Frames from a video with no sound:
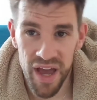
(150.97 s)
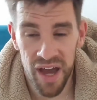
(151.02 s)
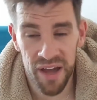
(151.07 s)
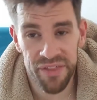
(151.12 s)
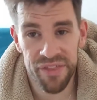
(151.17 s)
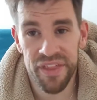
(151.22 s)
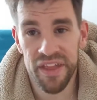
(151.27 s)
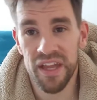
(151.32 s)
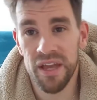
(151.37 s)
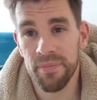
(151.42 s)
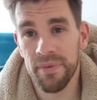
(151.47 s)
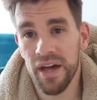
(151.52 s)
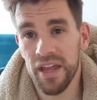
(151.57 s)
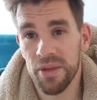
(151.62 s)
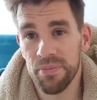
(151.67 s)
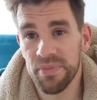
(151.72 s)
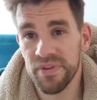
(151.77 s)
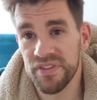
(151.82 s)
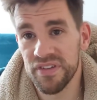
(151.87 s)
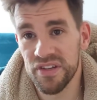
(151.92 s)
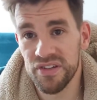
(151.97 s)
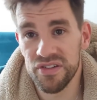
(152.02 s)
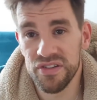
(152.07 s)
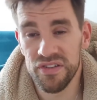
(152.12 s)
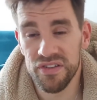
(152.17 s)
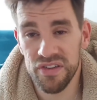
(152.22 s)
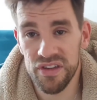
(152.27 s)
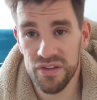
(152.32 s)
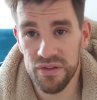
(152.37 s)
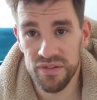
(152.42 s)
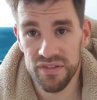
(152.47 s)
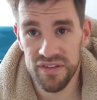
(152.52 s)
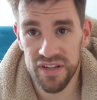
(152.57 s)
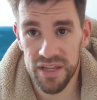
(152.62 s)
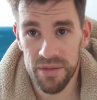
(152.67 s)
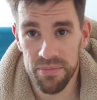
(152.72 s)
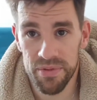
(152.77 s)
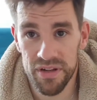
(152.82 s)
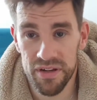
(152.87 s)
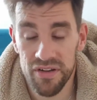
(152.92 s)
I think about the positions that you'd
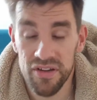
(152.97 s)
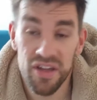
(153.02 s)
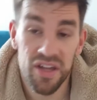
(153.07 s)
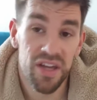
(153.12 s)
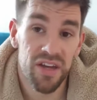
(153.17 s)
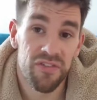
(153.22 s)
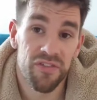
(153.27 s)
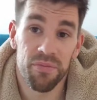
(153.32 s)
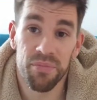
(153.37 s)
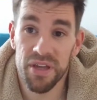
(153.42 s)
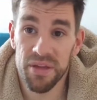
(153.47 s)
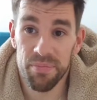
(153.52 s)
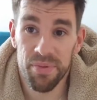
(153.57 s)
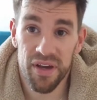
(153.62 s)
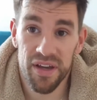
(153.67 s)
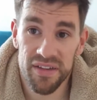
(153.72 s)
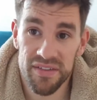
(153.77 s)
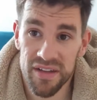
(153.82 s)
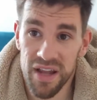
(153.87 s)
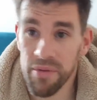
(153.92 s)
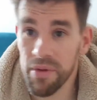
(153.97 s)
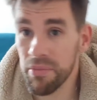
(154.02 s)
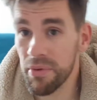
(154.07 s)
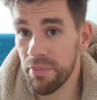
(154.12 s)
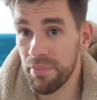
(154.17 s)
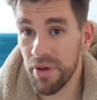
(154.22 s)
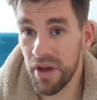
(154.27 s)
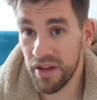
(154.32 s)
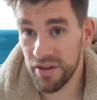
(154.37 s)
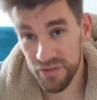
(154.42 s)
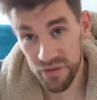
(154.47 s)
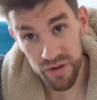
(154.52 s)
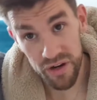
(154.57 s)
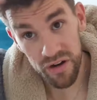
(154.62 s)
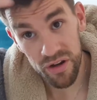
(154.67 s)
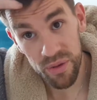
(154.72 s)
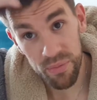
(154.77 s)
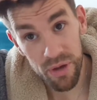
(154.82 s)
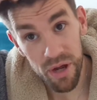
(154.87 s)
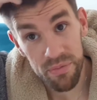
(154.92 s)
sleep in. For me personally, my partner's not
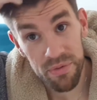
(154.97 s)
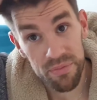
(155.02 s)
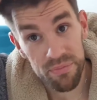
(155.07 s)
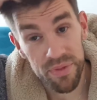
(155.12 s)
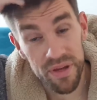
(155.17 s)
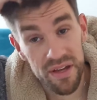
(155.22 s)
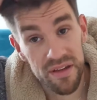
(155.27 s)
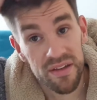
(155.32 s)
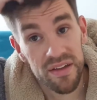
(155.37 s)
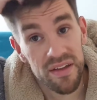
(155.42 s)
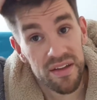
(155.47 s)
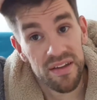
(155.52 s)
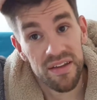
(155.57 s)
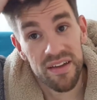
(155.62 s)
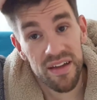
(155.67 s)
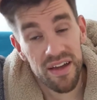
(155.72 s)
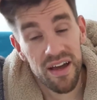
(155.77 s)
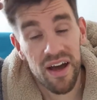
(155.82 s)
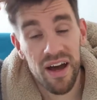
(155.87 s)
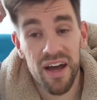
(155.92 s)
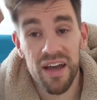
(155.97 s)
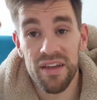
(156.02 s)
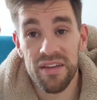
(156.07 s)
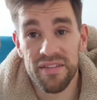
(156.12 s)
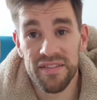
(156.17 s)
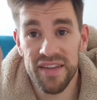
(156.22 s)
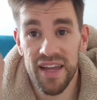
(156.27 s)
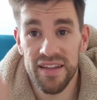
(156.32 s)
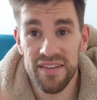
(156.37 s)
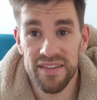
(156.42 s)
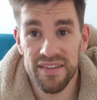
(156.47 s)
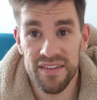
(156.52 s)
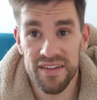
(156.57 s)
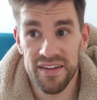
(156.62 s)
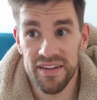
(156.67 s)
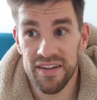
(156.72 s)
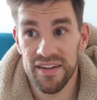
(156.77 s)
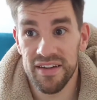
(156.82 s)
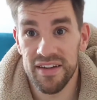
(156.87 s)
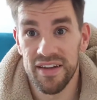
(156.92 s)
here at the moment, but I tend
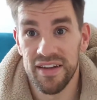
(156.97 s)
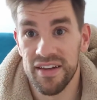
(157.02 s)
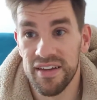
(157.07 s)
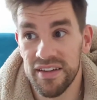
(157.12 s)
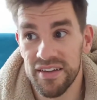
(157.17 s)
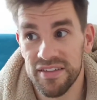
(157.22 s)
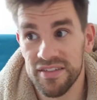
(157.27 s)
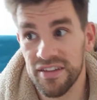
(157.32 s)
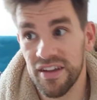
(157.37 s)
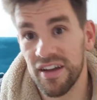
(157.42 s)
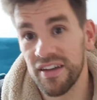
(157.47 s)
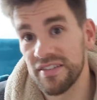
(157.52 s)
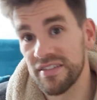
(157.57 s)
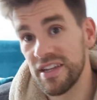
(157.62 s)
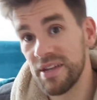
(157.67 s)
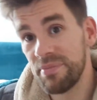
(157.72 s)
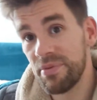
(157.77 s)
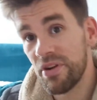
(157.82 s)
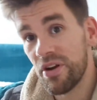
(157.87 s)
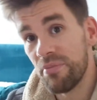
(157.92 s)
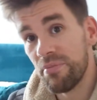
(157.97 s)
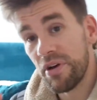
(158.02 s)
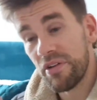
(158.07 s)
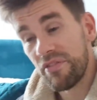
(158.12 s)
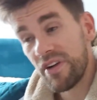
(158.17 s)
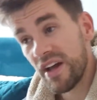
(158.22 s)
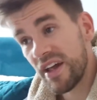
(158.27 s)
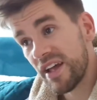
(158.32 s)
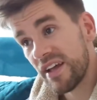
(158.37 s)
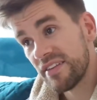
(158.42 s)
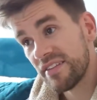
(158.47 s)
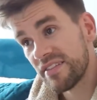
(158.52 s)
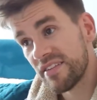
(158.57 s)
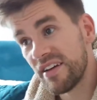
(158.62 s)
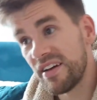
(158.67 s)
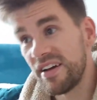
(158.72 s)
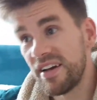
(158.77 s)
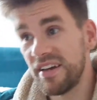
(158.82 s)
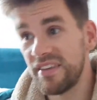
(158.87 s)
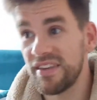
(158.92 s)
to start sleeping on my right hand
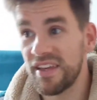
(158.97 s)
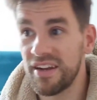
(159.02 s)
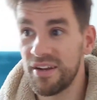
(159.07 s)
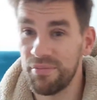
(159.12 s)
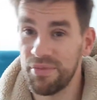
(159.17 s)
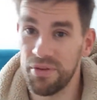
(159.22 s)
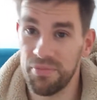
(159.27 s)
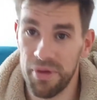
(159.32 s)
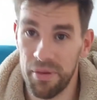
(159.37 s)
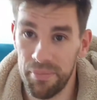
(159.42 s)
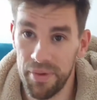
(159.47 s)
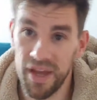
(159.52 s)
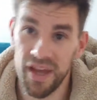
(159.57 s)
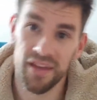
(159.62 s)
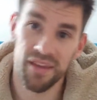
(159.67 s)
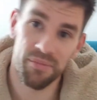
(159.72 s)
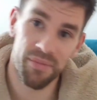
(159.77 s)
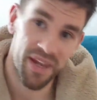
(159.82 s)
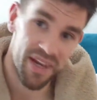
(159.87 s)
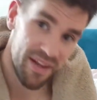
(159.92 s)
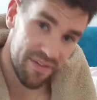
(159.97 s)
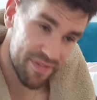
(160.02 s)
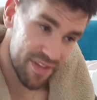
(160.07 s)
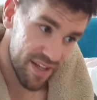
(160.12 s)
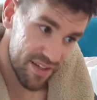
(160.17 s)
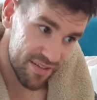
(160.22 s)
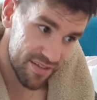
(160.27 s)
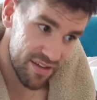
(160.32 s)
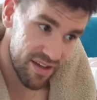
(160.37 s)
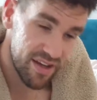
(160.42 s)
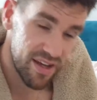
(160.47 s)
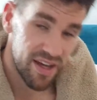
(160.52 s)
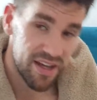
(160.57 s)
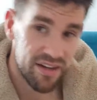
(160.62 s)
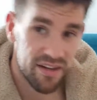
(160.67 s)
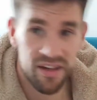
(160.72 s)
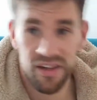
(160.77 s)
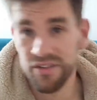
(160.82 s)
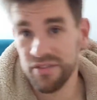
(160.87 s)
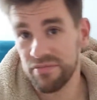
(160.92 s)
side, then I'll be on my back, then my left hand
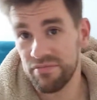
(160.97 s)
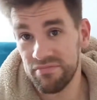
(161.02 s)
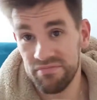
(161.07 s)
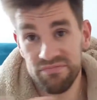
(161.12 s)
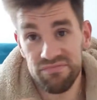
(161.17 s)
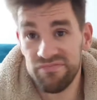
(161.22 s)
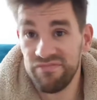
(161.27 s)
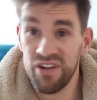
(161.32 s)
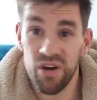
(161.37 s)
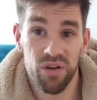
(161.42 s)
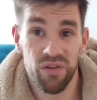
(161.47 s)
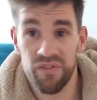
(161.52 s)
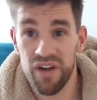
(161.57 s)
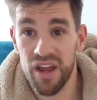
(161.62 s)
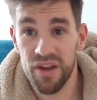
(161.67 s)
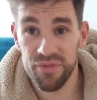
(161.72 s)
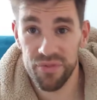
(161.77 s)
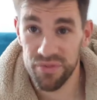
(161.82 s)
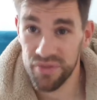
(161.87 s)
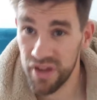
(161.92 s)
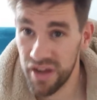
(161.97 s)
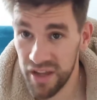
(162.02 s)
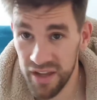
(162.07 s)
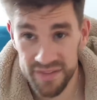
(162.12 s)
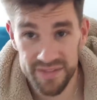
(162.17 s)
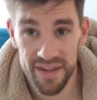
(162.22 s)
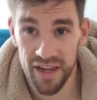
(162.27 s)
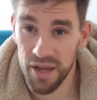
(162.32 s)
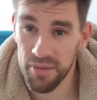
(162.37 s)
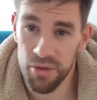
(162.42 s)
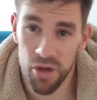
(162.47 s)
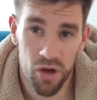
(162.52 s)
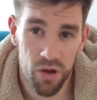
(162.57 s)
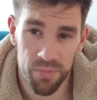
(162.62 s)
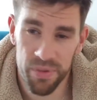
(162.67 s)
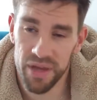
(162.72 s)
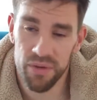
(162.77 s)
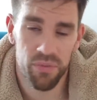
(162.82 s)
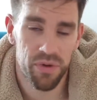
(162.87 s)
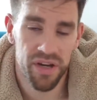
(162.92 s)
side, and I'll roll around all night. I'll take up the
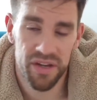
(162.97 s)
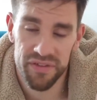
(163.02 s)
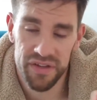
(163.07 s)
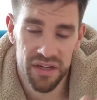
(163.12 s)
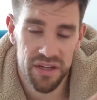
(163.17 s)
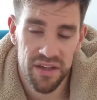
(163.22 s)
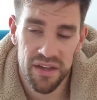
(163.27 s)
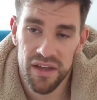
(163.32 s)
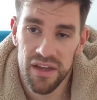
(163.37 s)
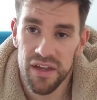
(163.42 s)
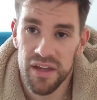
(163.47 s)
whole bed, whatever.